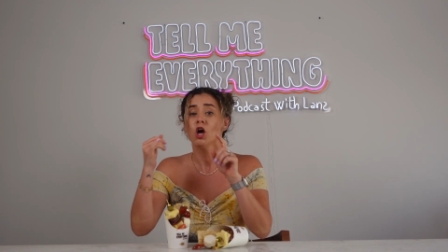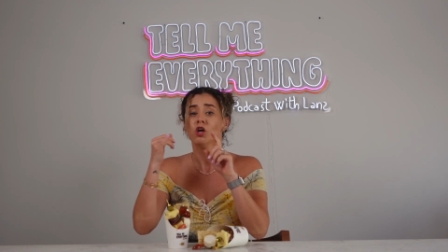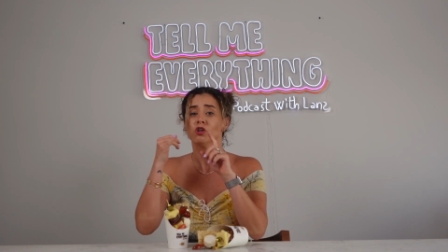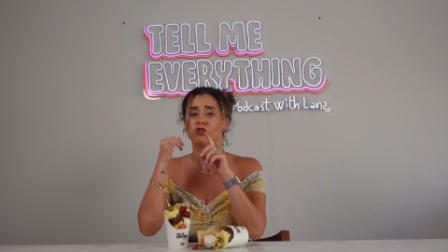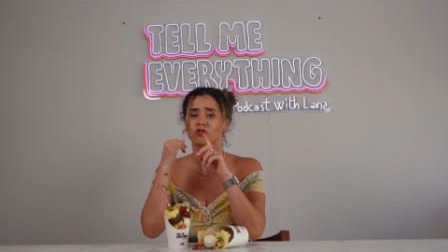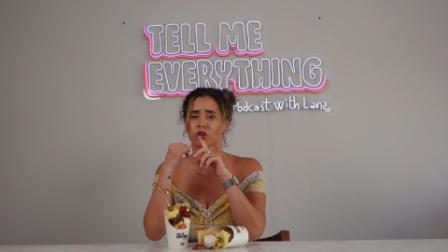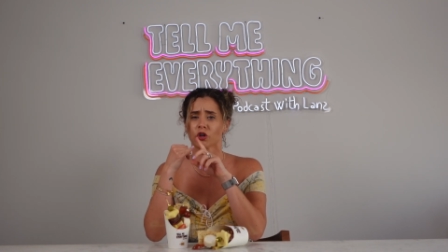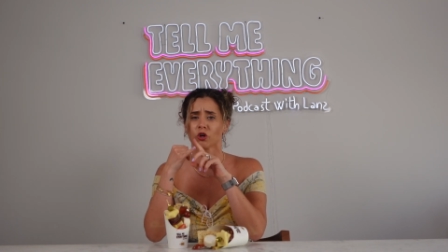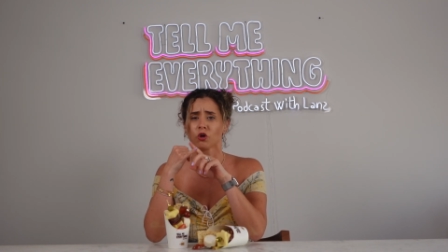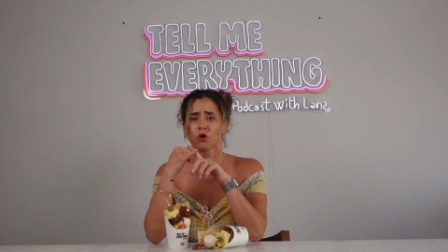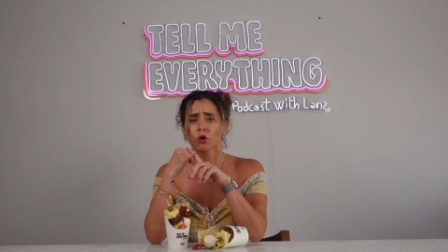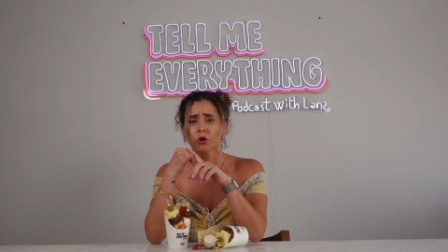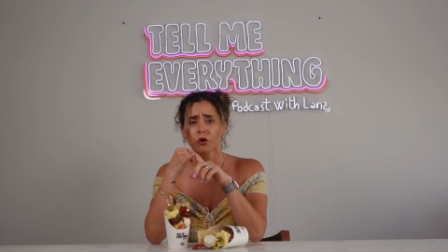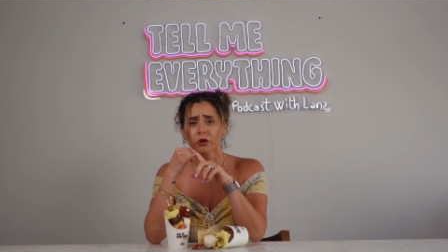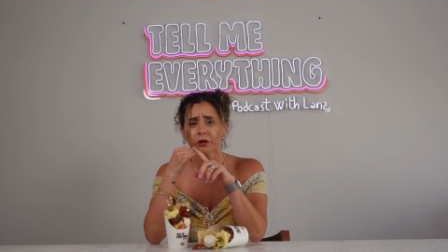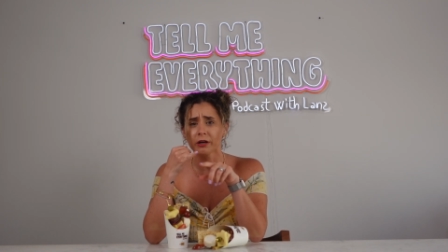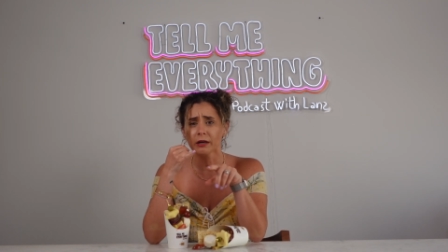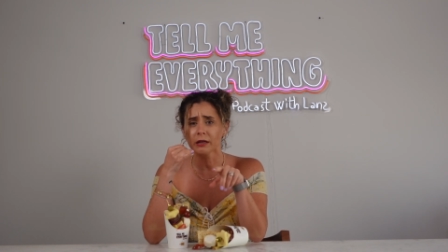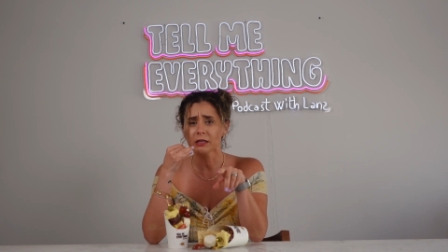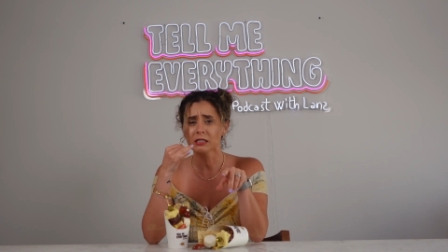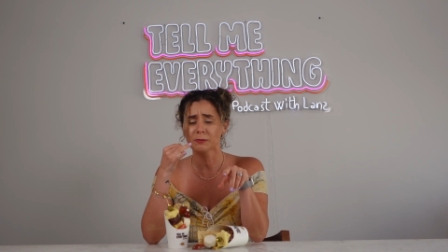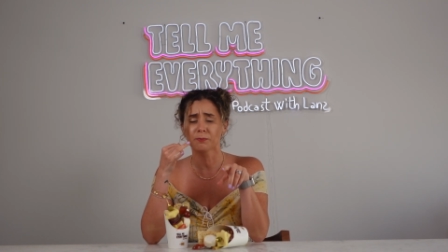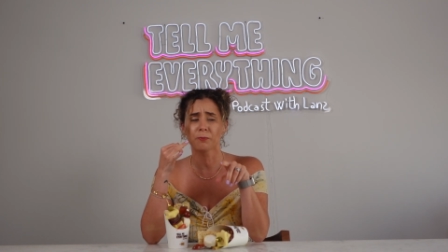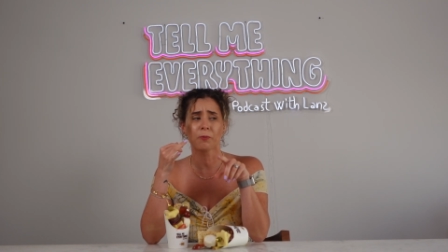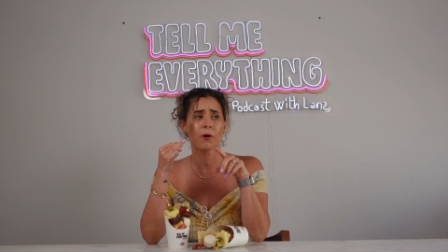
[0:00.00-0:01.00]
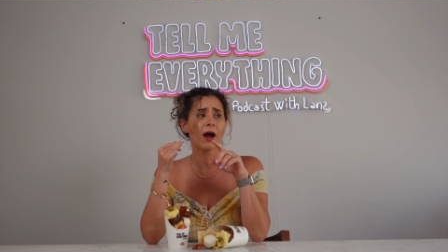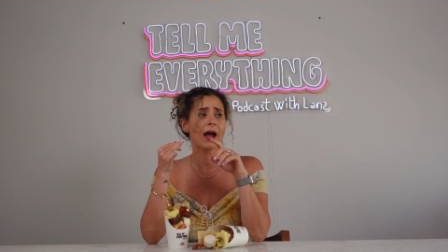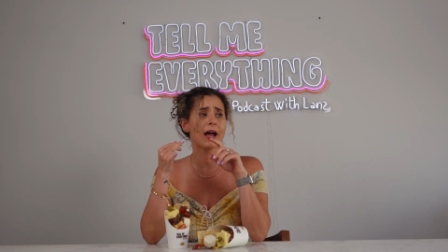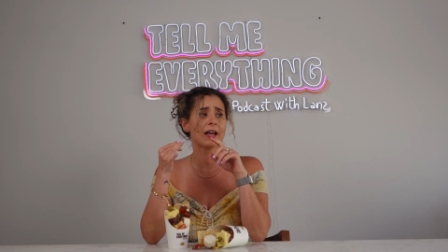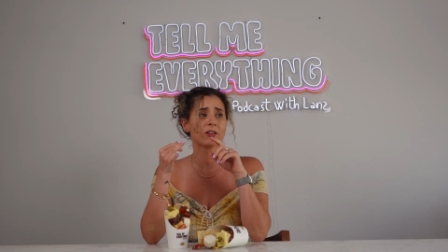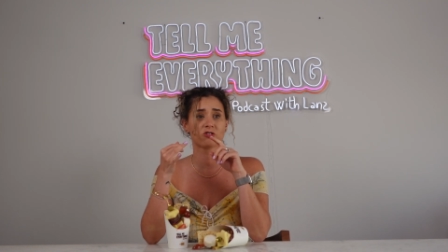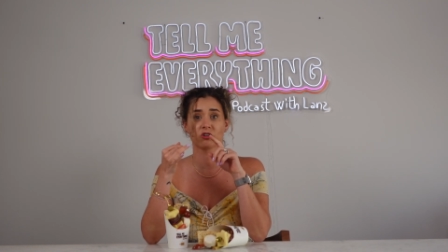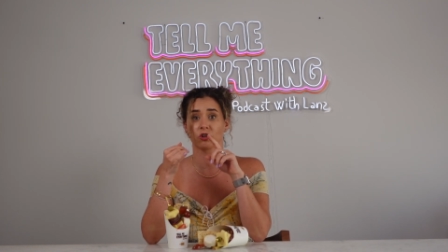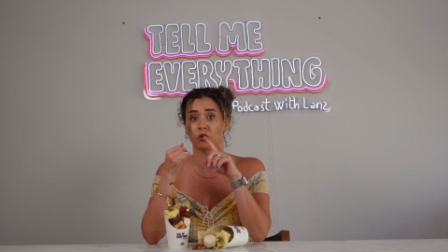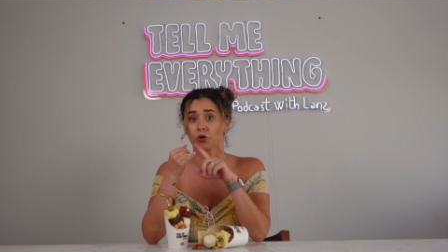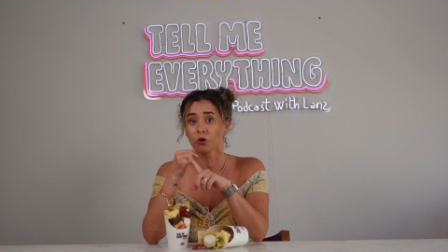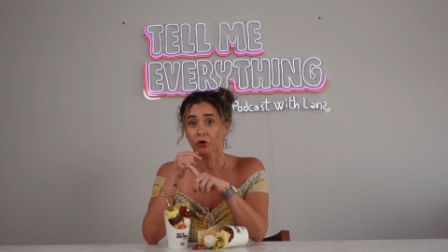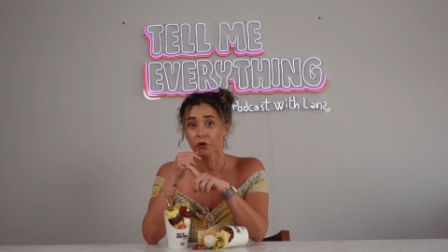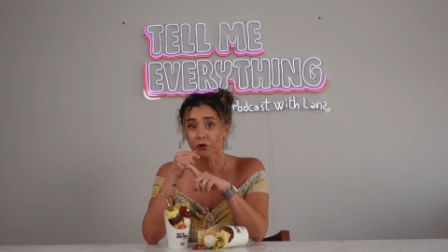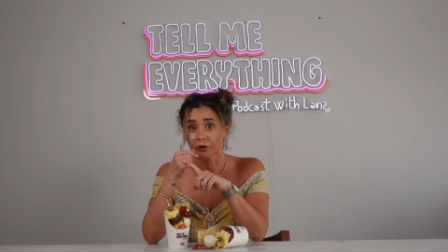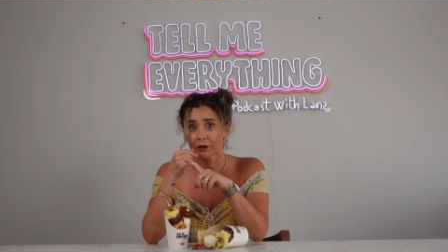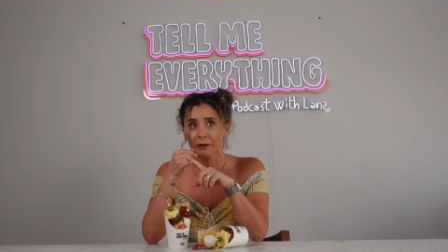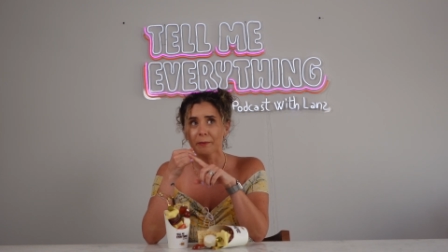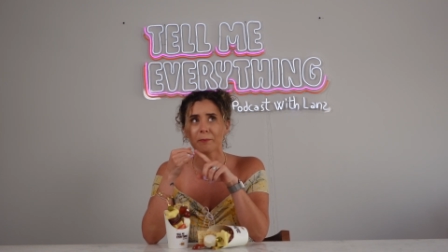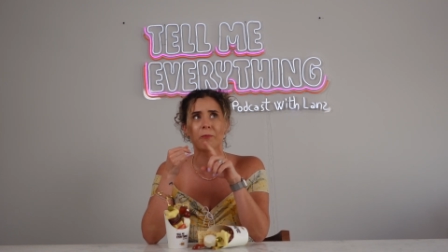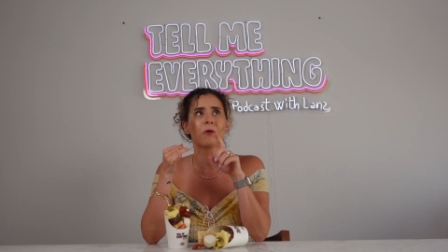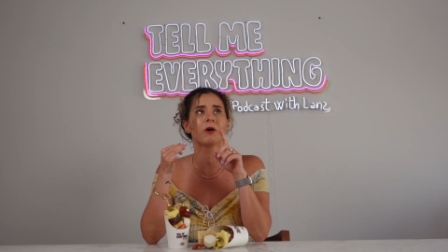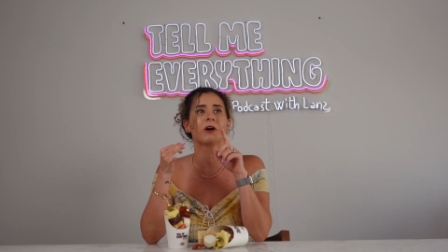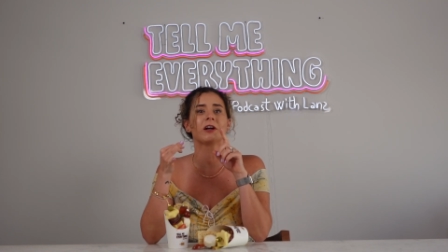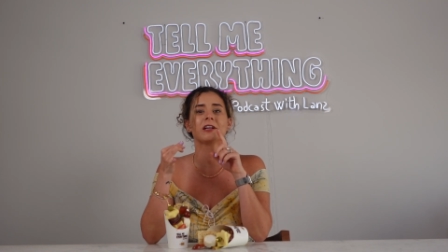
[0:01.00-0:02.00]
charcuterie spread,
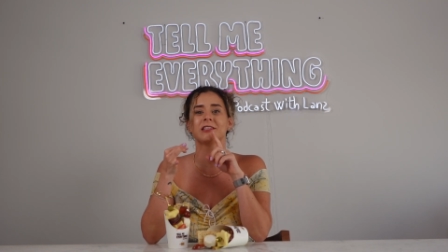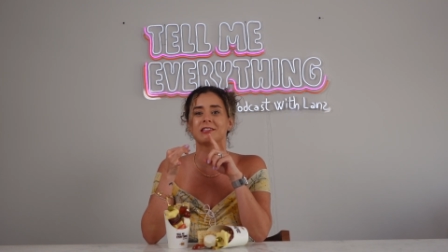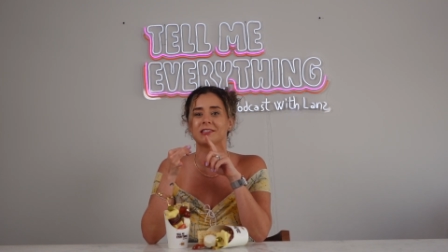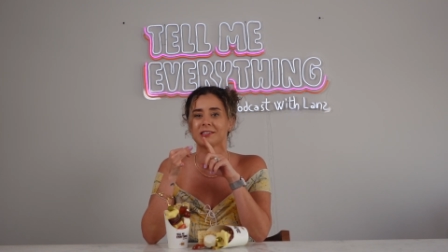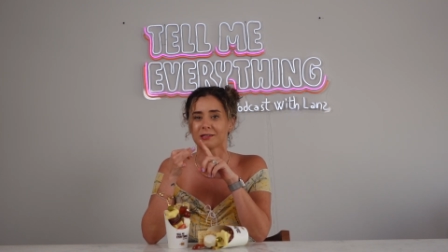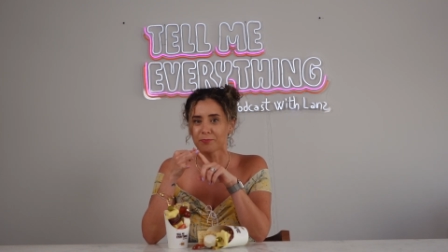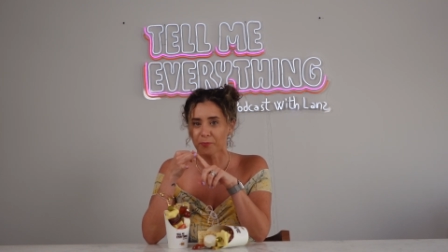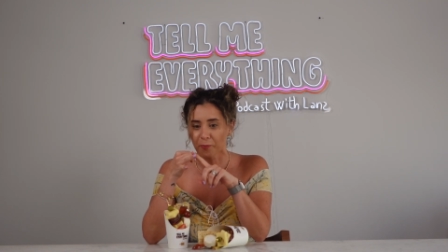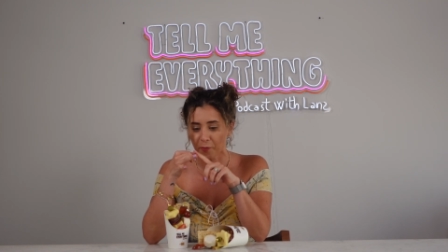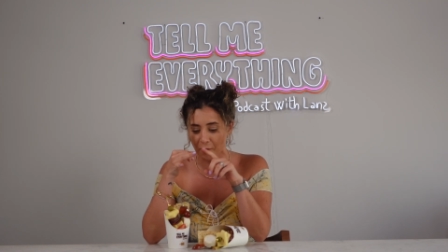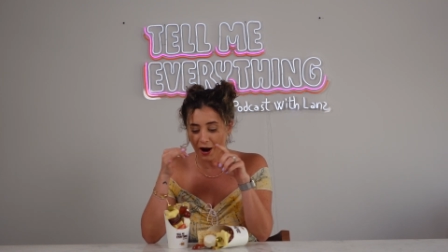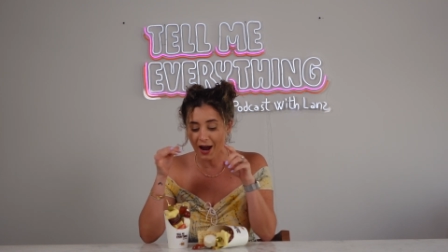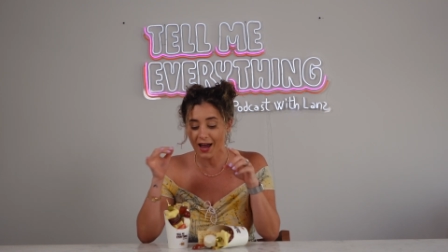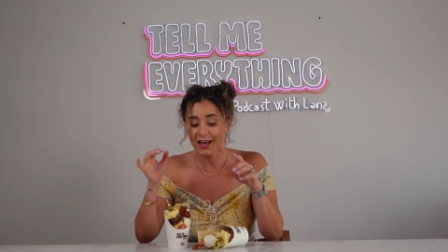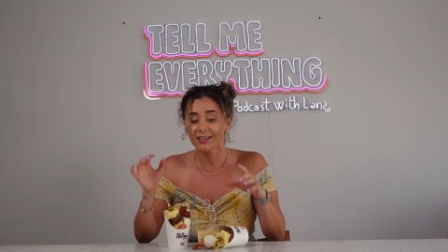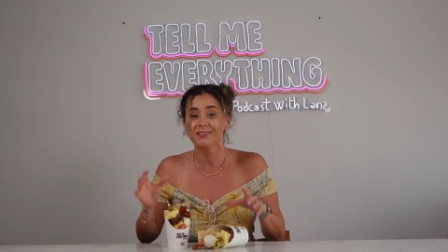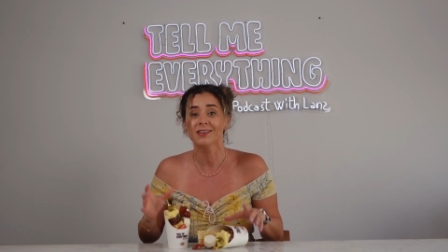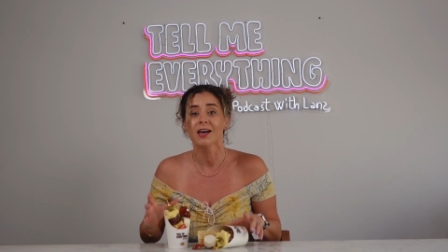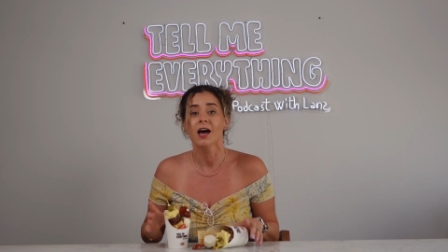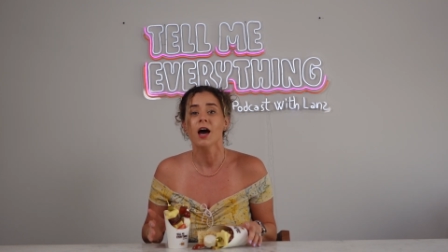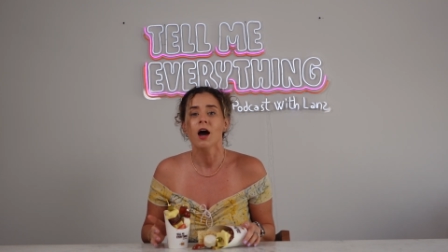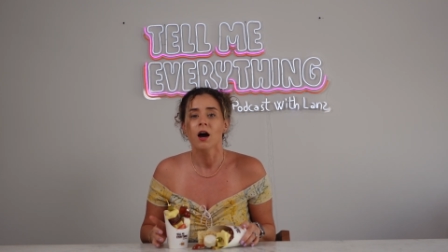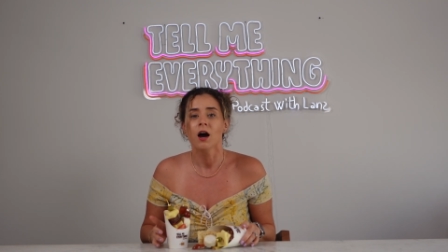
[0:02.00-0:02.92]
charcuterie boards, spreads,